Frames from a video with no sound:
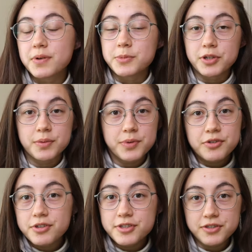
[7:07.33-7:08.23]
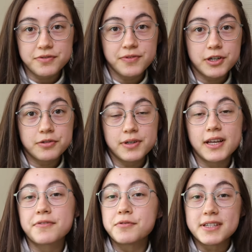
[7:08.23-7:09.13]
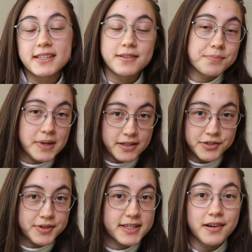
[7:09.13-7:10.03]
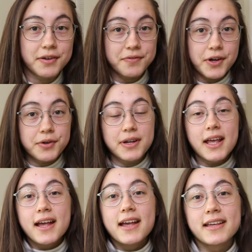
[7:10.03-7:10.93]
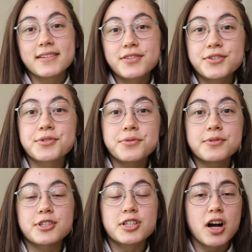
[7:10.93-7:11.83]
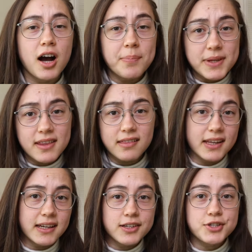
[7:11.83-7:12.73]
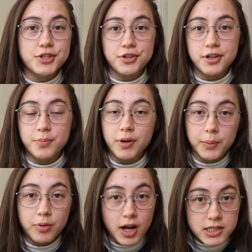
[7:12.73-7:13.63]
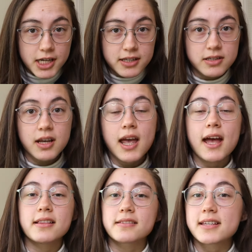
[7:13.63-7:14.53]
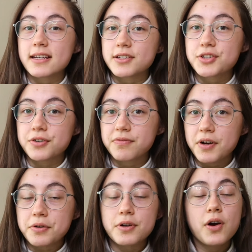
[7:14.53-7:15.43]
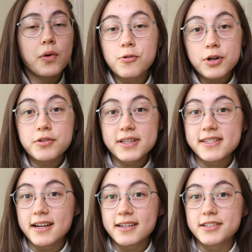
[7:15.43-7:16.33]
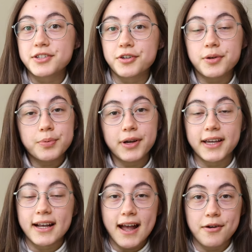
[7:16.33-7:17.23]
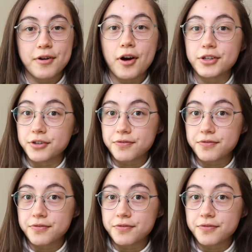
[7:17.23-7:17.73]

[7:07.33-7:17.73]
from your computer to your phone, if you didn't do this on a phone, is to just copy the link to your Kapwing project and send it to your phone, or you can sign into your Kapwing account on your